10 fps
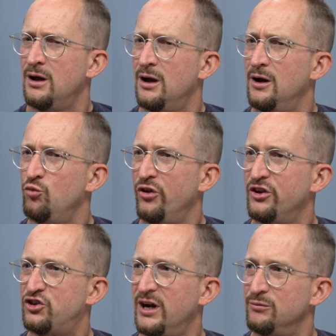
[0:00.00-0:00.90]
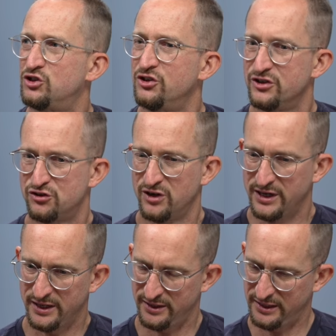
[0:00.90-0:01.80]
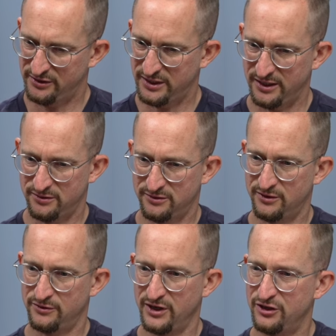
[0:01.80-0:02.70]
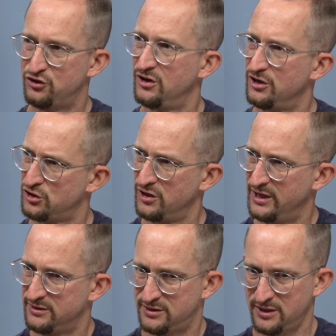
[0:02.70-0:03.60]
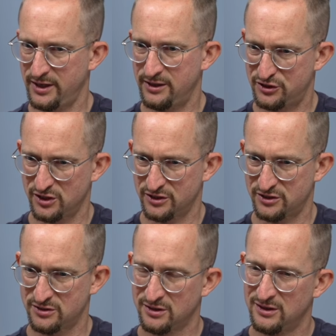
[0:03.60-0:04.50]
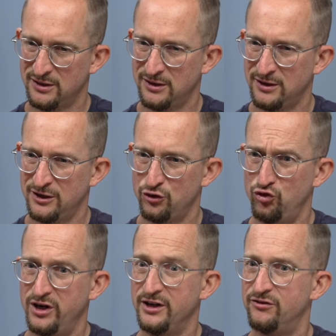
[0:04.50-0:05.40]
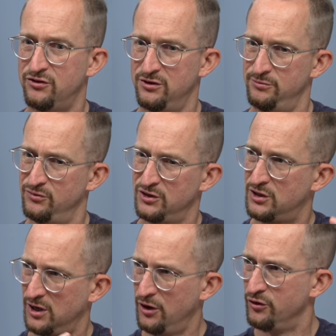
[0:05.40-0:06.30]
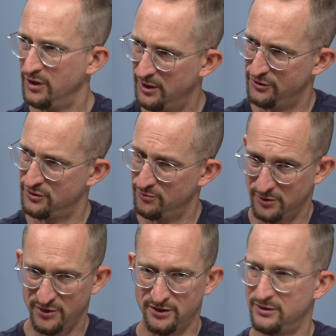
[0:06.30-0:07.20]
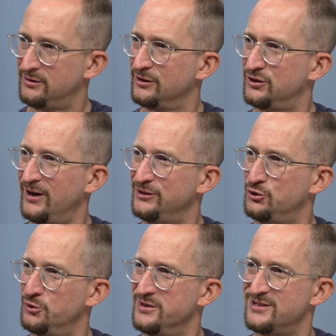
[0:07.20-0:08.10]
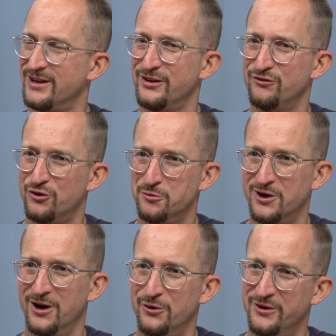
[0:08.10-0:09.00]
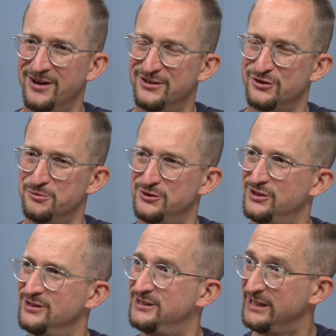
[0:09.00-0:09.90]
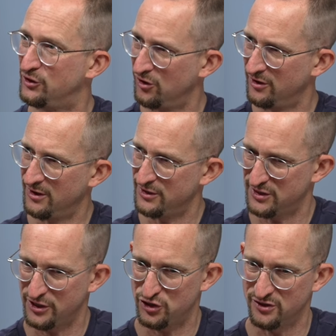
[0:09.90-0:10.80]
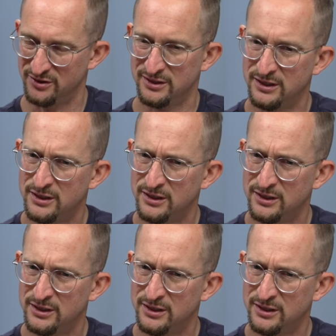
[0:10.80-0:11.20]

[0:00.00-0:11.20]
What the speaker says: Well, the chapter is really, the introduction, it takes us really from colonialism. I mean, the title is, I think, From Colonialism to Decolonisation.